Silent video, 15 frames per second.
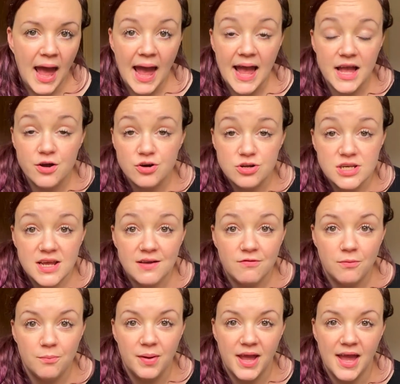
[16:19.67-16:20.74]
It could
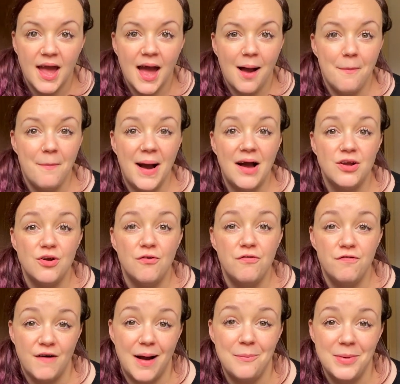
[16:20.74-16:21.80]
even be about your
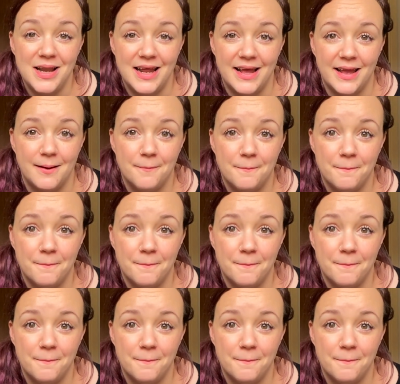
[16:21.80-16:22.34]
family.